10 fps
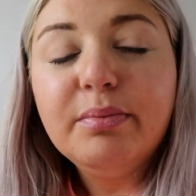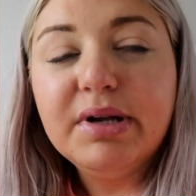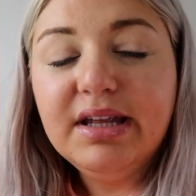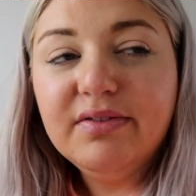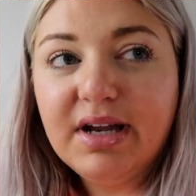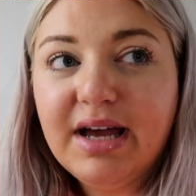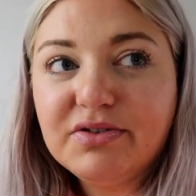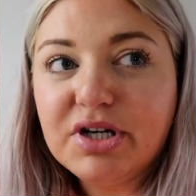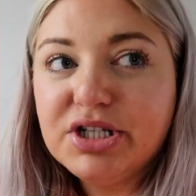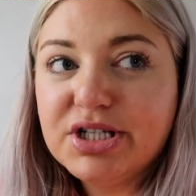But even
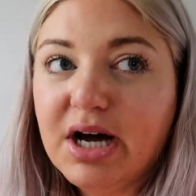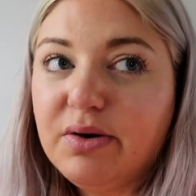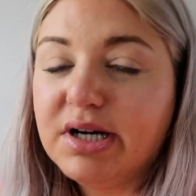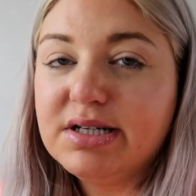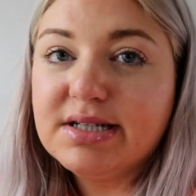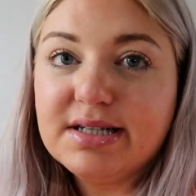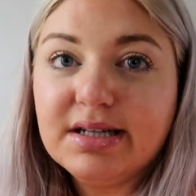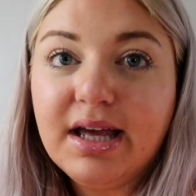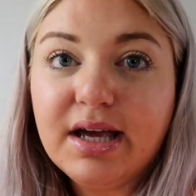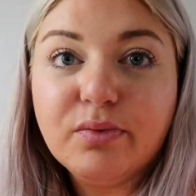after I shower, it
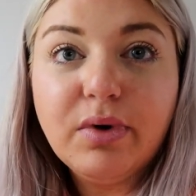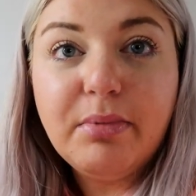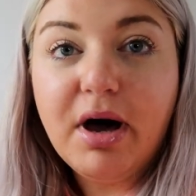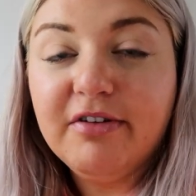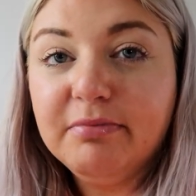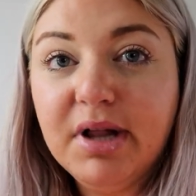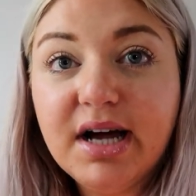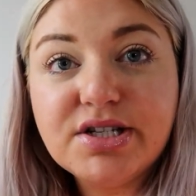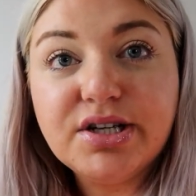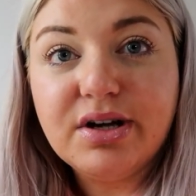doesn't like rub off
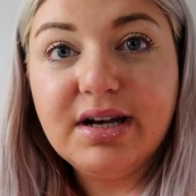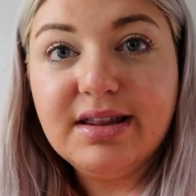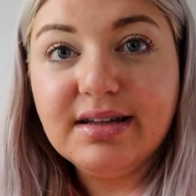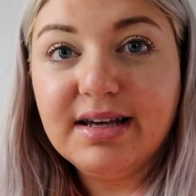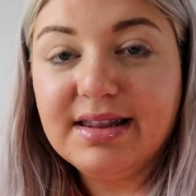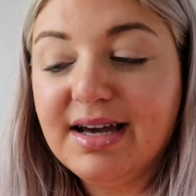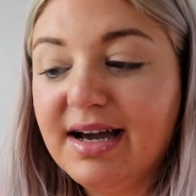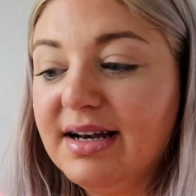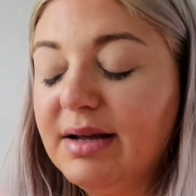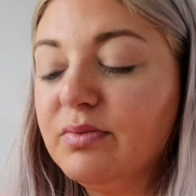blotchy or anything like
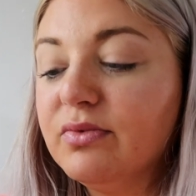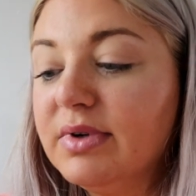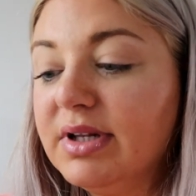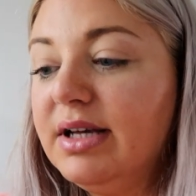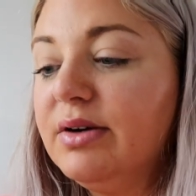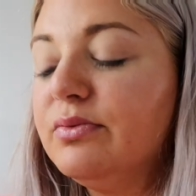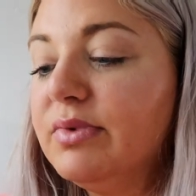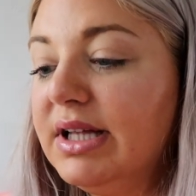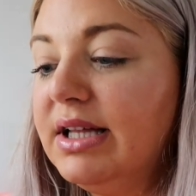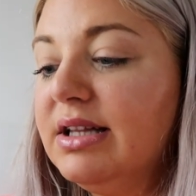that, and I'm really,
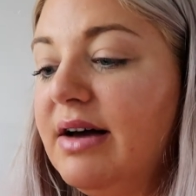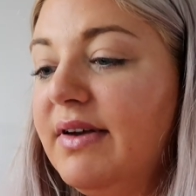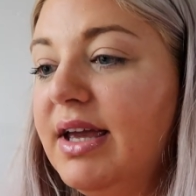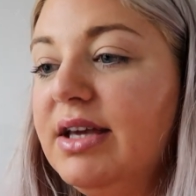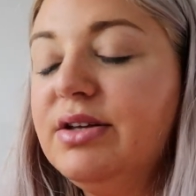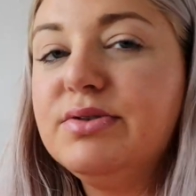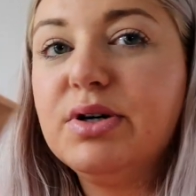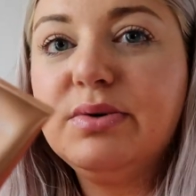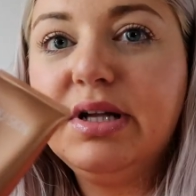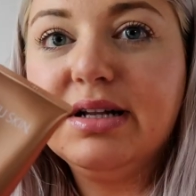really loving it. You
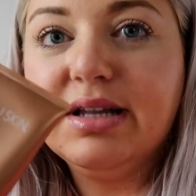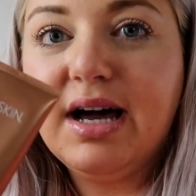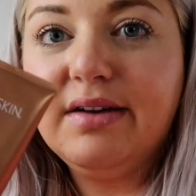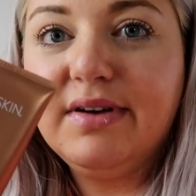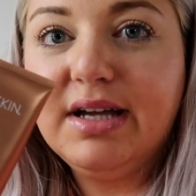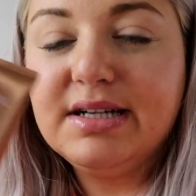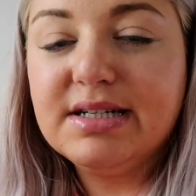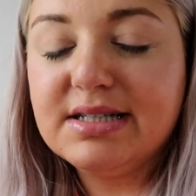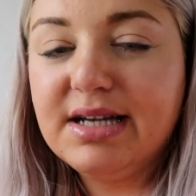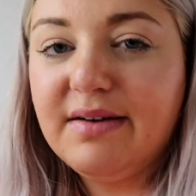don't need a lot of it. It
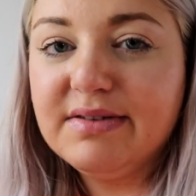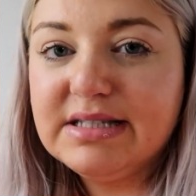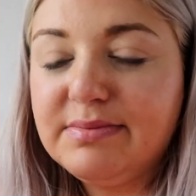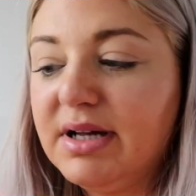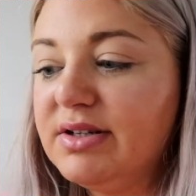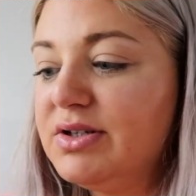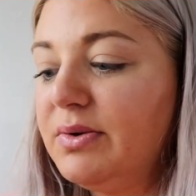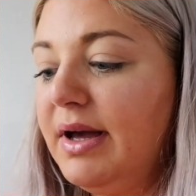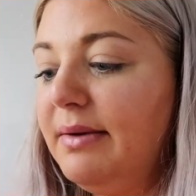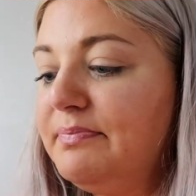doesn't have a smell
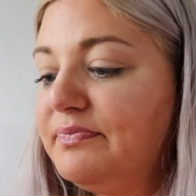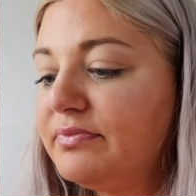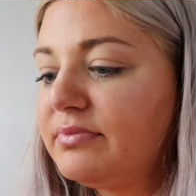to it.